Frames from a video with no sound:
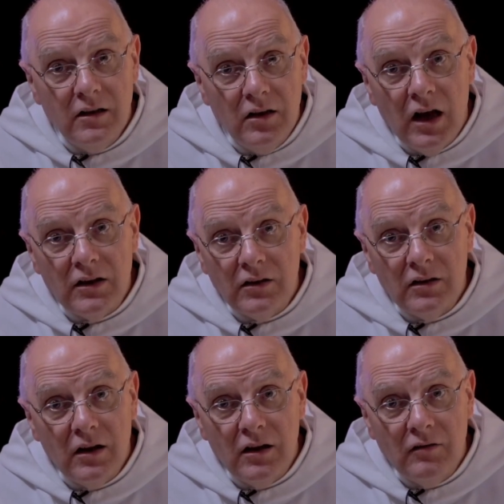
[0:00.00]
not
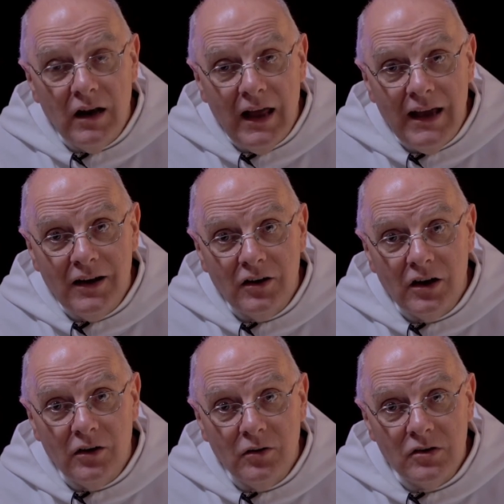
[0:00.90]
relying on
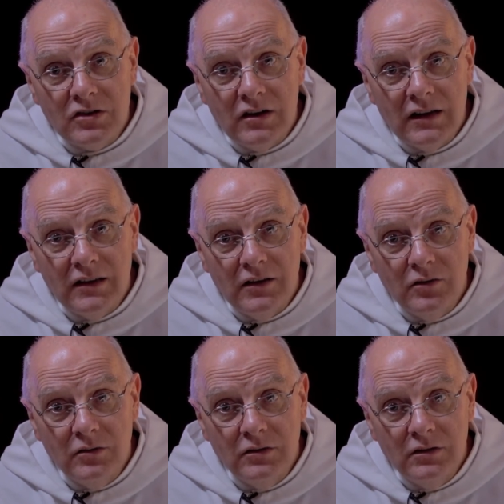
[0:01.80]
our own strength
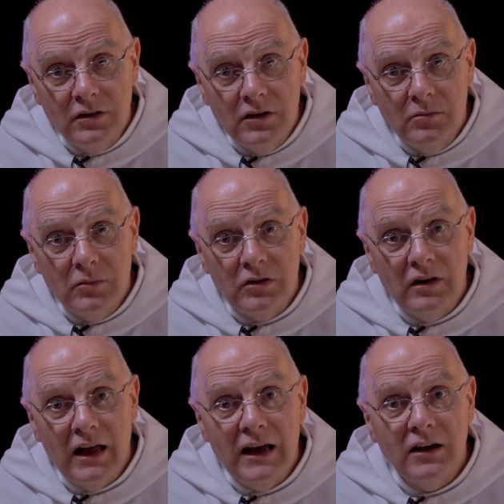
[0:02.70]
alone, but
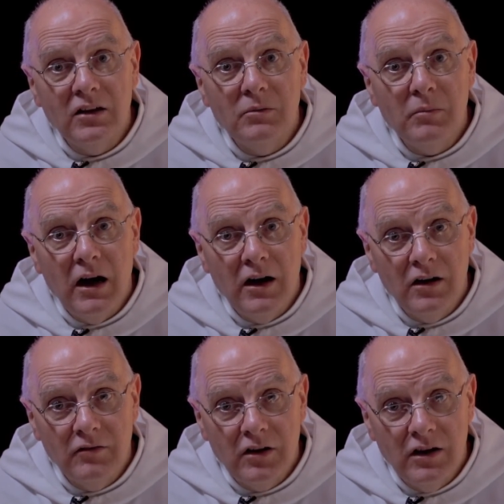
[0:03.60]
relying on the
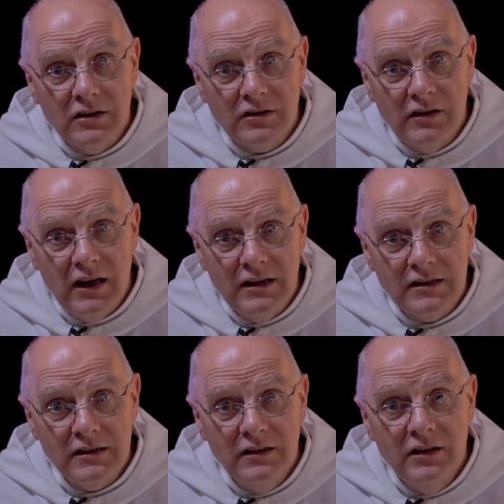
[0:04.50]
power of God's
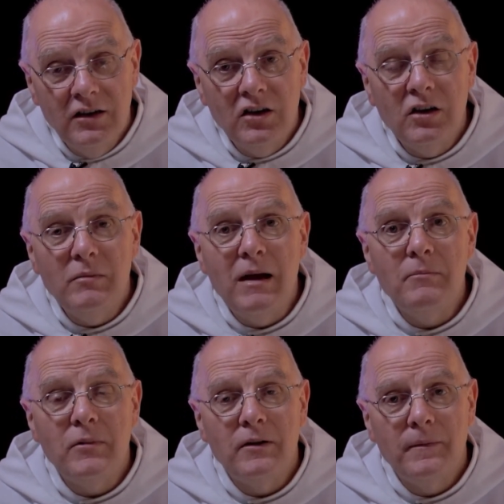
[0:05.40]
grace.
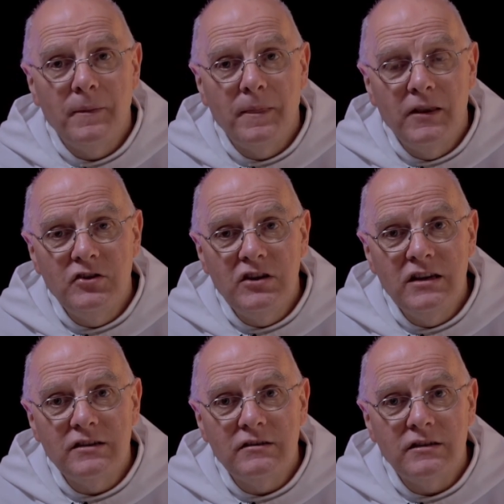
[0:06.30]
Remember the
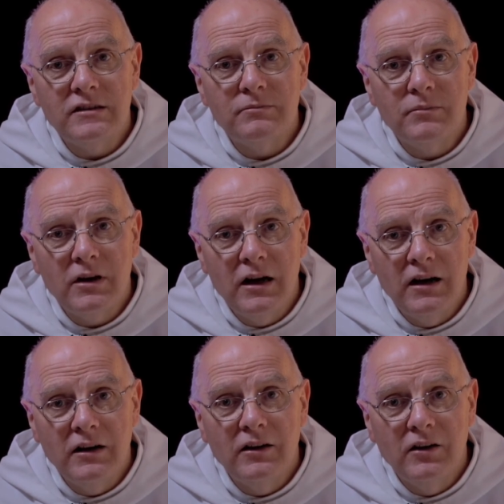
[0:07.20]
Jesus
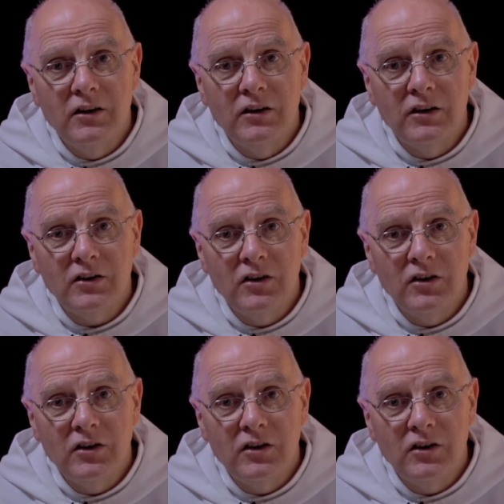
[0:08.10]
prayer on the